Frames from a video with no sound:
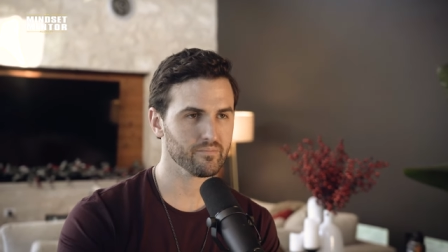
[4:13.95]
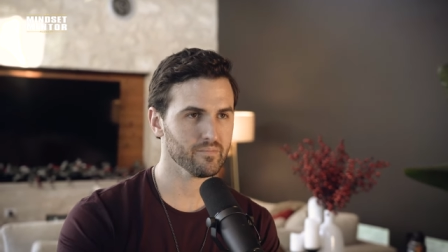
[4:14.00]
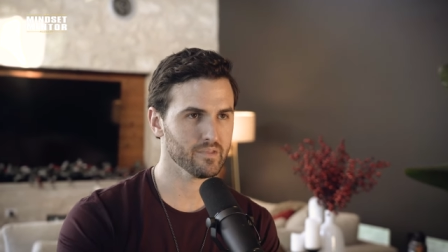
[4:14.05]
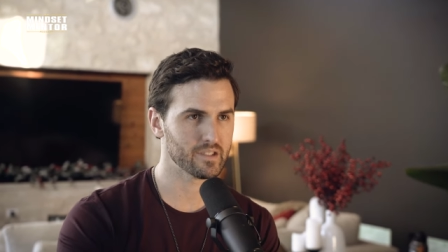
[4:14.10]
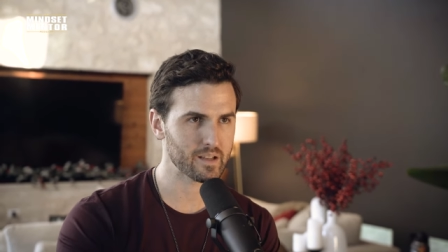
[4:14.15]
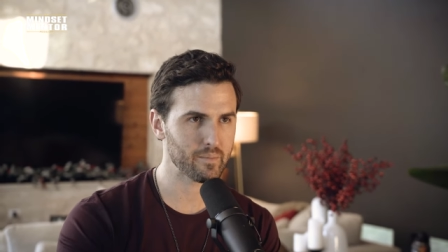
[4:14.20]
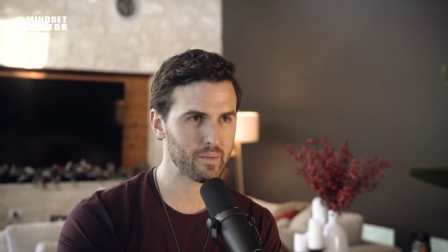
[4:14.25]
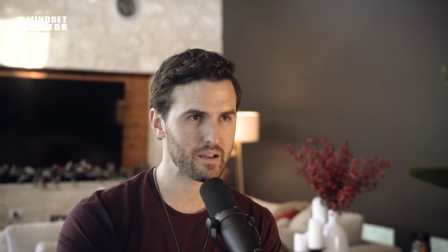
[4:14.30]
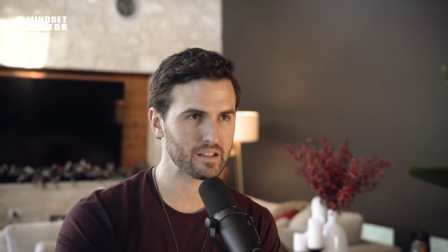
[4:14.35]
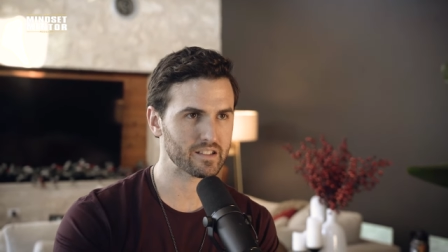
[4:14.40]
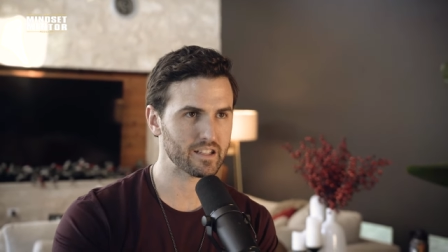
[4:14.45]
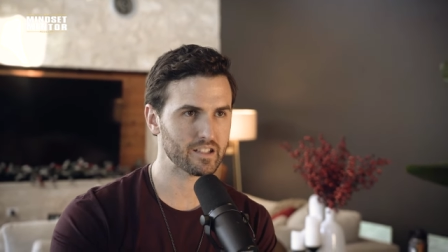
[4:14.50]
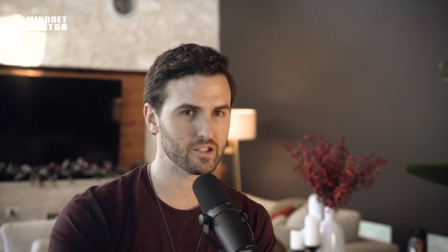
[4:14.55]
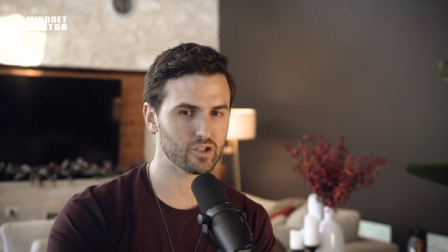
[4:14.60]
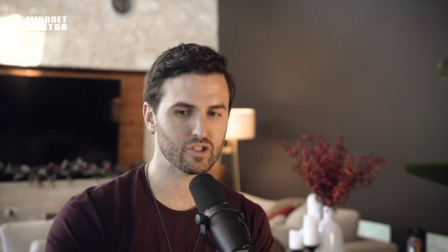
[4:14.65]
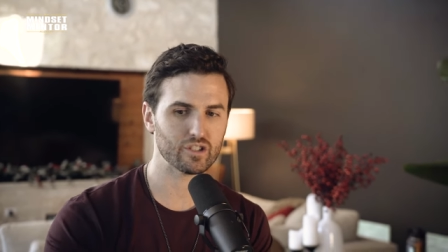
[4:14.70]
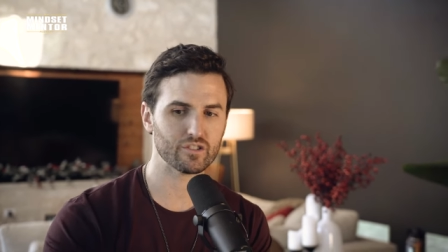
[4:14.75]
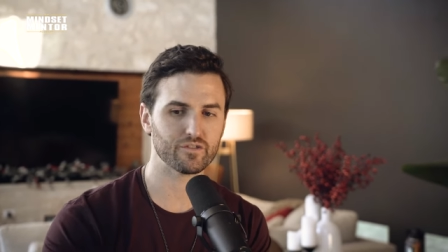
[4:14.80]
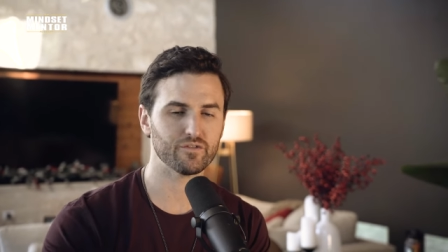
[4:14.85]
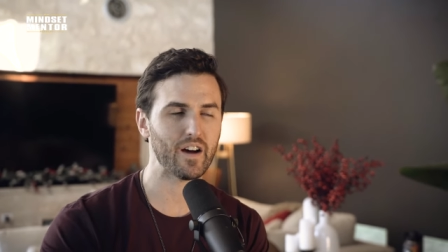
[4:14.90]
Does that make sense?
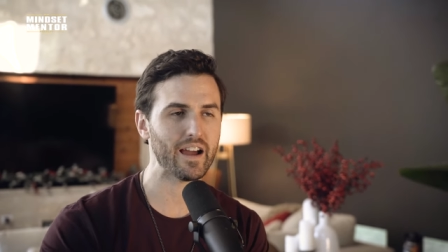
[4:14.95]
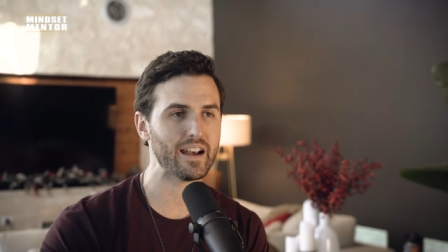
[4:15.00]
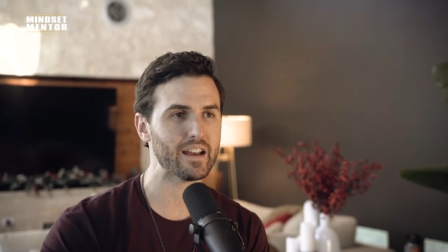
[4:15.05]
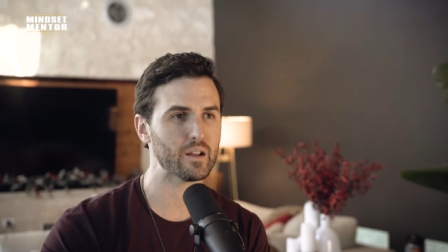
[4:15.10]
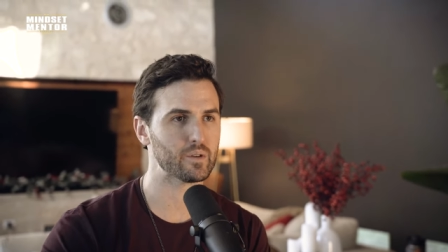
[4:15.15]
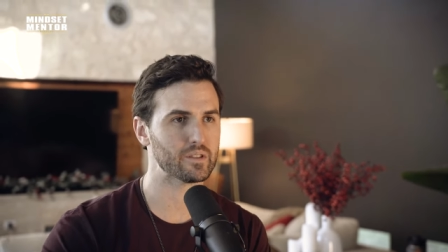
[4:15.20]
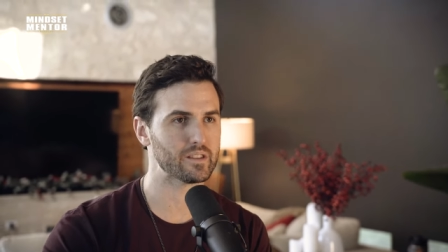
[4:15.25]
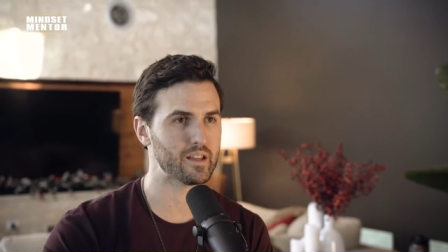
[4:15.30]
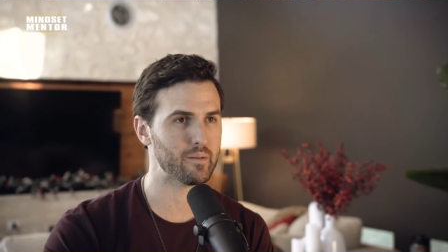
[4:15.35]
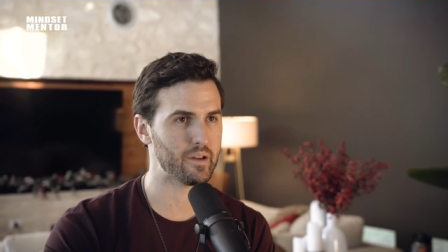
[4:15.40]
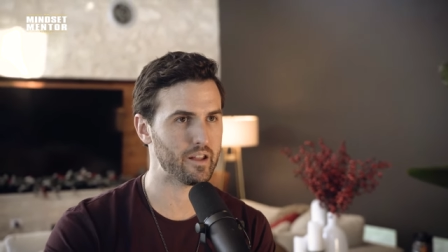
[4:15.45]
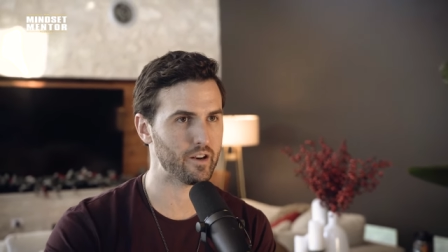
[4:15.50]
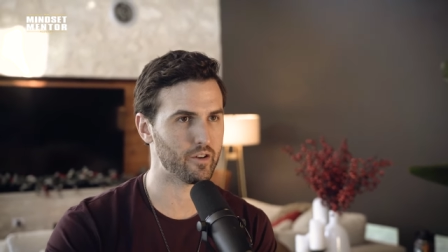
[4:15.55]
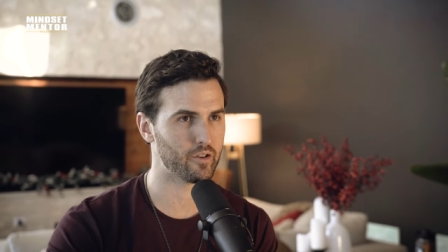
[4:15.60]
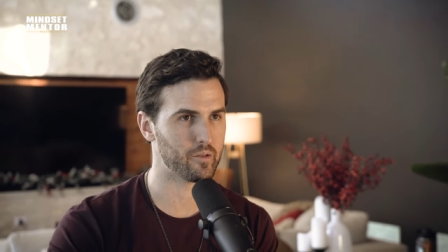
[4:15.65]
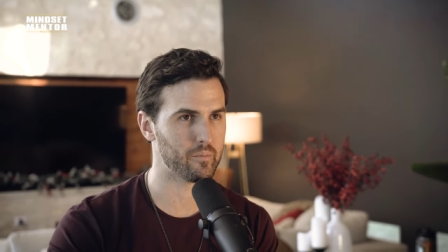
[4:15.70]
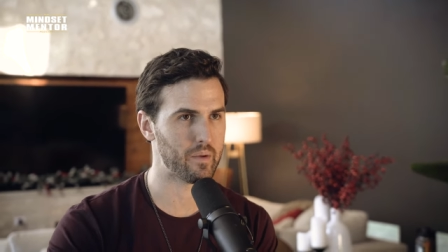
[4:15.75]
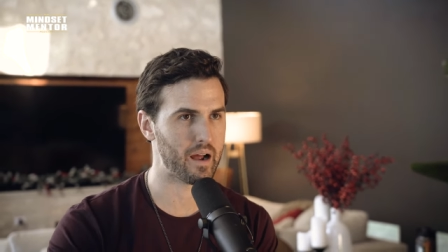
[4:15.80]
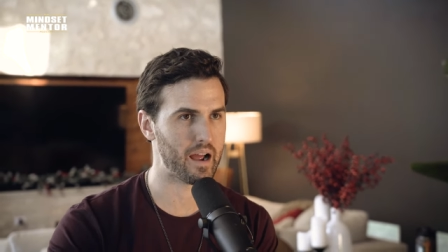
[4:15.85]
She's fighting with them in her